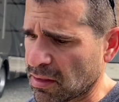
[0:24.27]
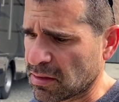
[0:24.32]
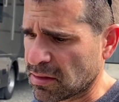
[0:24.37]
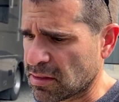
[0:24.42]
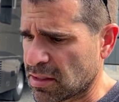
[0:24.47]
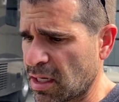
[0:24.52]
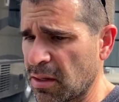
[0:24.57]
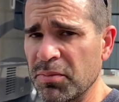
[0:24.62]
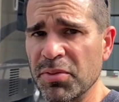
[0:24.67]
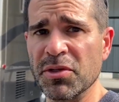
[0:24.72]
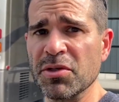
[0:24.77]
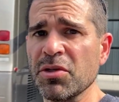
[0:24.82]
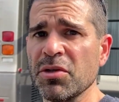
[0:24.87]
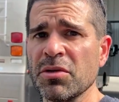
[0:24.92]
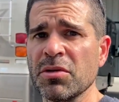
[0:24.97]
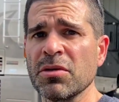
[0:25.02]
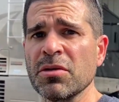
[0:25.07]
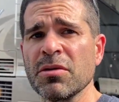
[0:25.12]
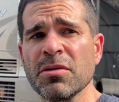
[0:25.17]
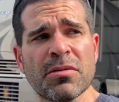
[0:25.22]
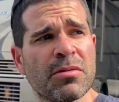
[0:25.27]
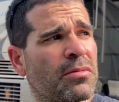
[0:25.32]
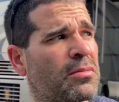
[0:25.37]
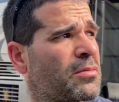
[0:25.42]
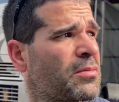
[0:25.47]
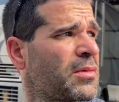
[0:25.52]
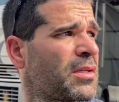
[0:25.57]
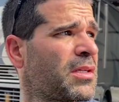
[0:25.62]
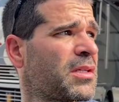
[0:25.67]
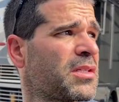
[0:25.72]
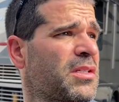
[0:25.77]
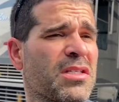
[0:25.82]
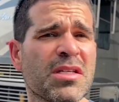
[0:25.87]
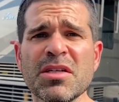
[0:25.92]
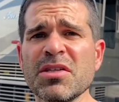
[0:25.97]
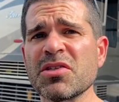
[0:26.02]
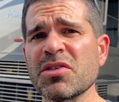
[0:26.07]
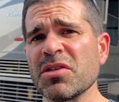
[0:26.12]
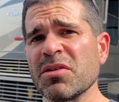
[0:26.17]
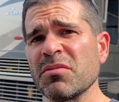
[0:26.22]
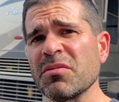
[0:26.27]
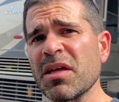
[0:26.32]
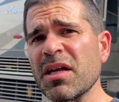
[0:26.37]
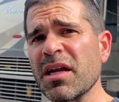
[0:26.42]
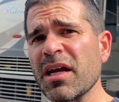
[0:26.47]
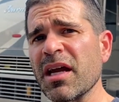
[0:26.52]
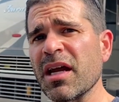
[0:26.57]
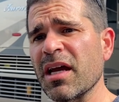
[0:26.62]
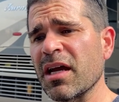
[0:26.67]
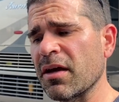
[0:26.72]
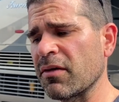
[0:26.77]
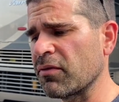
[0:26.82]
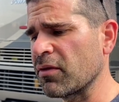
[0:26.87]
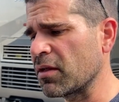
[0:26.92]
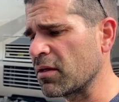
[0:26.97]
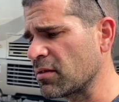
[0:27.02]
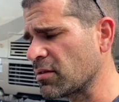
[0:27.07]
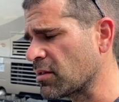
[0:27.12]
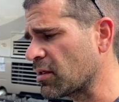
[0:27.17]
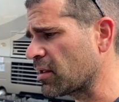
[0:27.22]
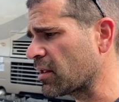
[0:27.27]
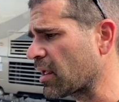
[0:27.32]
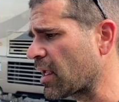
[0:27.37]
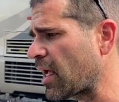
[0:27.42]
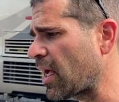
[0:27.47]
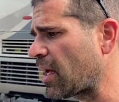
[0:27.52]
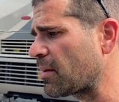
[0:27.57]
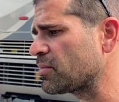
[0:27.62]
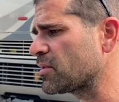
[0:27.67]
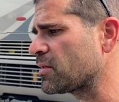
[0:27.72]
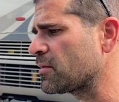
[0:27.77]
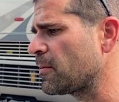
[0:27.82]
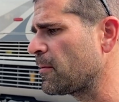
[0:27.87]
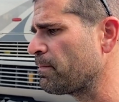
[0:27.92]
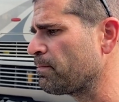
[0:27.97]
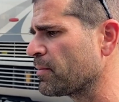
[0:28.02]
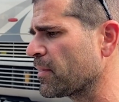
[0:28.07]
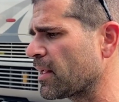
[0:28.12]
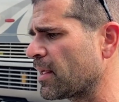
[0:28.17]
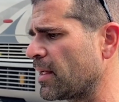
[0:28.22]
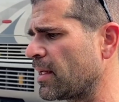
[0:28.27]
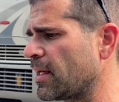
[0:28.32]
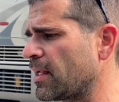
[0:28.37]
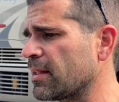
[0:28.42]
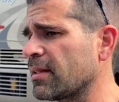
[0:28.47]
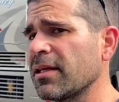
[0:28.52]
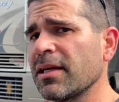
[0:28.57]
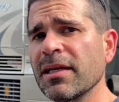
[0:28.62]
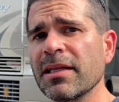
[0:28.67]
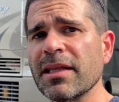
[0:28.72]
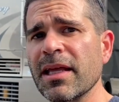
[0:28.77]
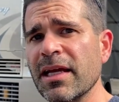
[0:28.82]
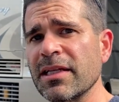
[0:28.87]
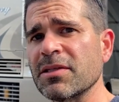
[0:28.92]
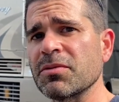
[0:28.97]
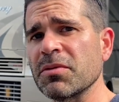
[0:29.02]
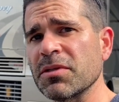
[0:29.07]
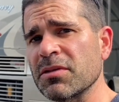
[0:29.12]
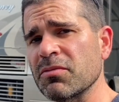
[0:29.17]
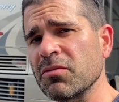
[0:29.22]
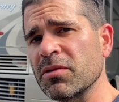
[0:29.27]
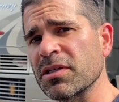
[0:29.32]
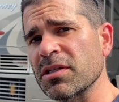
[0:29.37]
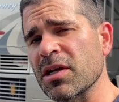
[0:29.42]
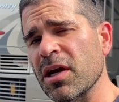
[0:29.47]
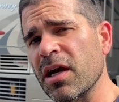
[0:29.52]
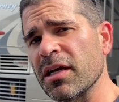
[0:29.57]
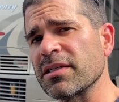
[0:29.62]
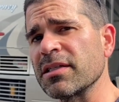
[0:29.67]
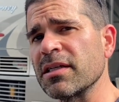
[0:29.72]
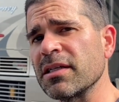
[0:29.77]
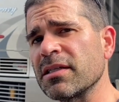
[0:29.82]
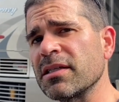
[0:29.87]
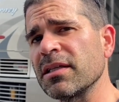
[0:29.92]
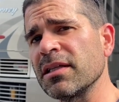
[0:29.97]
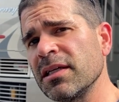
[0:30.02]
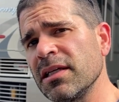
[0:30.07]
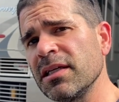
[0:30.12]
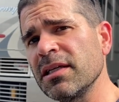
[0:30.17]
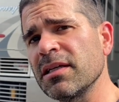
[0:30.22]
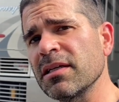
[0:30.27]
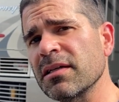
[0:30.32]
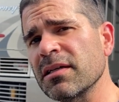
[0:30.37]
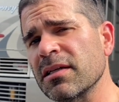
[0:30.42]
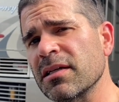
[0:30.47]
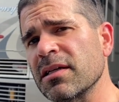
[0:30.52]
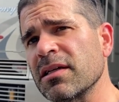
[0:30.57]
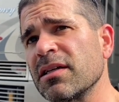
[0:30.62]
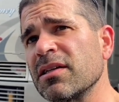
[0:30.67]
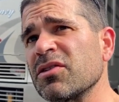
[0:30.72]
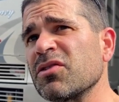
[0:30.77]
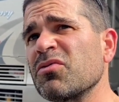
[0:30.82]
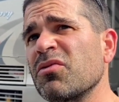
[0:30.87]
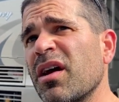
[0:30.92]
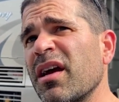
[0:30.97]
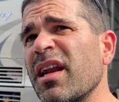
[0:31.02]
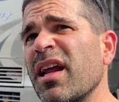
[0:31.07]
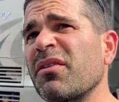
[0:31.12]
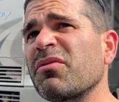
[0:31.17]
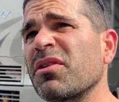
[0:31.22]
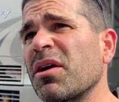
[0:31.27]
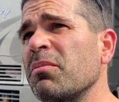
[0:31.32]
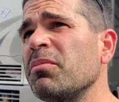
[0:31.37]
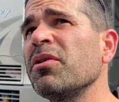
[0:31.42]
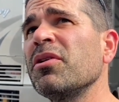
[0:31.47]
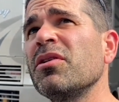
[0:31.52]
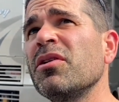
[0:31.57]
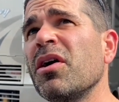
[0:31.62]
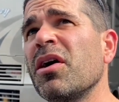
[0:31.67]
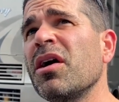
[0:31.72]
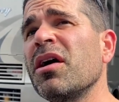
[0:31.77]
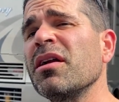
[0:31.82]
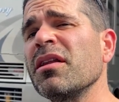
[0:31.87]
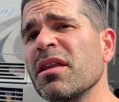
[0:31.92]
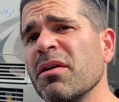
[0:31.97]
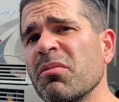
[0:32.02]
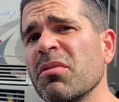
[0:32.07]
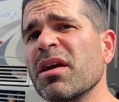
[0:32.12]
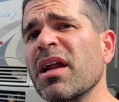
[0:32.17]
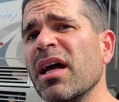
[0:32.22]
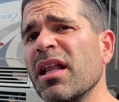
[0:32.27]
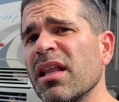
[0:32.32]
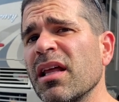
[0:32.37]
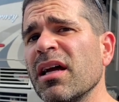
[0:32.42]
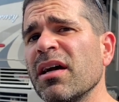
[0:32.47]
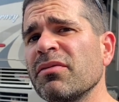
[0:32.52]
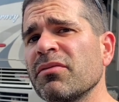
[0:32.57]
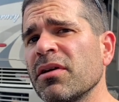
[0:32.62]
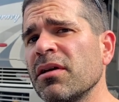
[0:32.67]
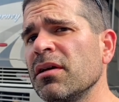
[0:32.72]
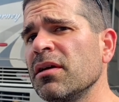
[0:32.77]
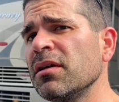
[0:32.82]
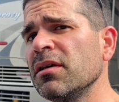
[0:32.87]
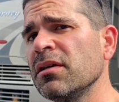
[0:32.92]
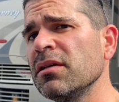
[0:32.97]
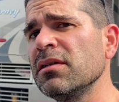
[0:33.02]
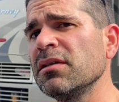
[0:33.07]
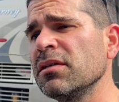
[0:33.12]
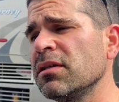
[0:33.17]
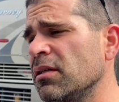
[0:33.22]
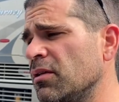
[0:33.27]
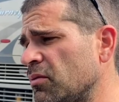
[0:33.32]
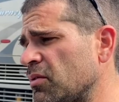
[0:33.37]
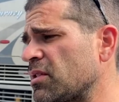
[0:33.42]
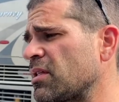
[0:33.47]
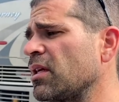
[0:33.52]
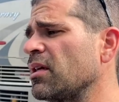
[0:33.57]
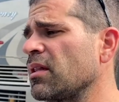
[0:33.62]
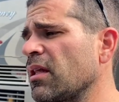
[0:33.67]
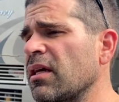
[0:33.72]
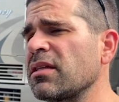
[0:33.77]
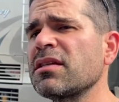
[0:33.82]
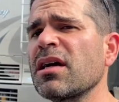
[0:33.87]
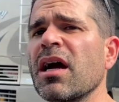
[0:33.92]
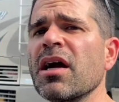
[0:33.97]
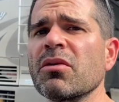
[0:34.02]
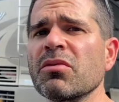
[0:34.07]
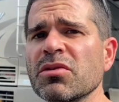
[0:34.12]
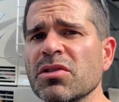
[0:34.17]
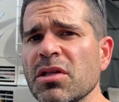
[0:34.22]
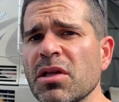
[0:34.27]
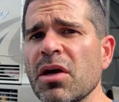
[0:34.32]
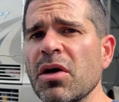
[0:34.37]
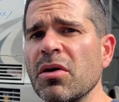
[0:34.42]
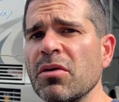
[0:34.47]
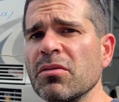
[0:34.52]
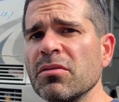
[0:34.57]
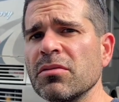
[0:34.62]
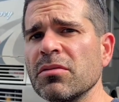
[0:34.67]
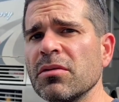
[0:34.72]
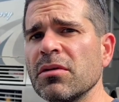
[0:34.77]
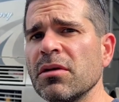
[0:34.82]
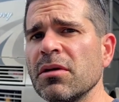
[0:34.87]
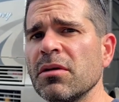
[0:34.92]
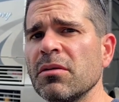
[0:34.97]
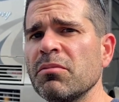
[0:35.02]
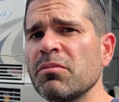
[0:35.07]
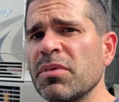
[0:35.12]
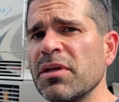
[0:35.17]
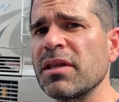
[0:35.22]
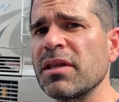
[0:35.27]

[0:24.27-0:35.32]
temperature system that I have that is on the caps, and I think that's what was causing it to leak, because right after I put it on and then when I left, it was saying that tire was low. But